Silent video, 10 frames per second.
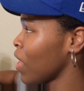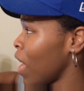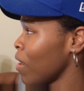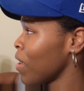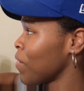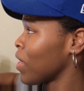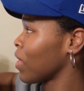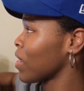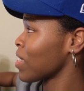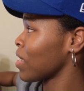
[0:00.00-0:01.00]
I don't have any
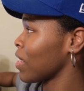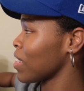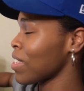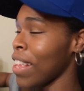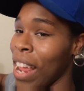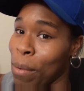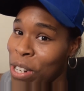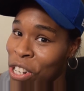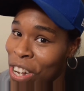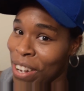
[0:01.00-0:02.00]
lyrics to this that I
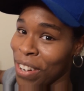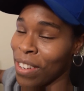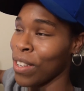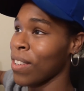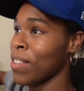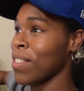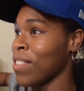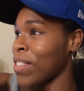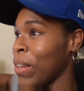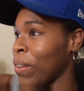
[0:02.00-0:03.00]
would share.
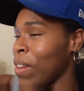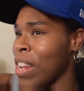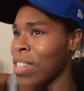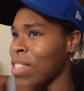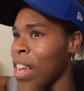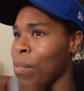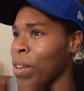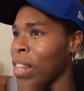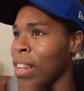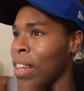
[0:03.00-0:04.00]
So, and it's not
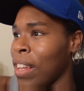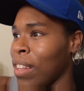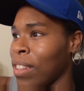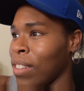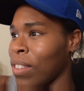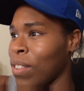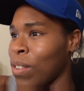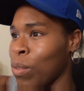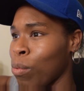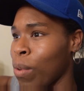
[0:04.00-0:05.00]
really a
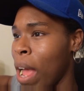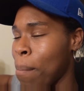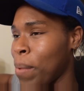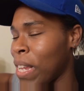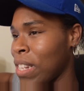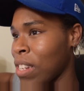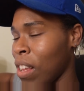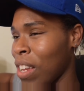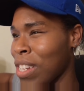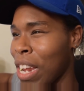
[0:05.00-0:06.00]
rappy
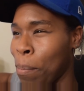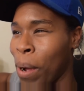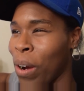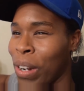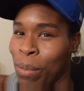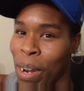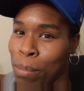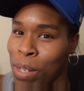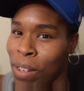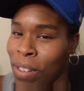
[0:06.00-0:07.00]
song. It's like a party
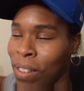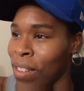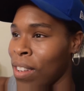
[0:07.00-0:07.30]
rap song.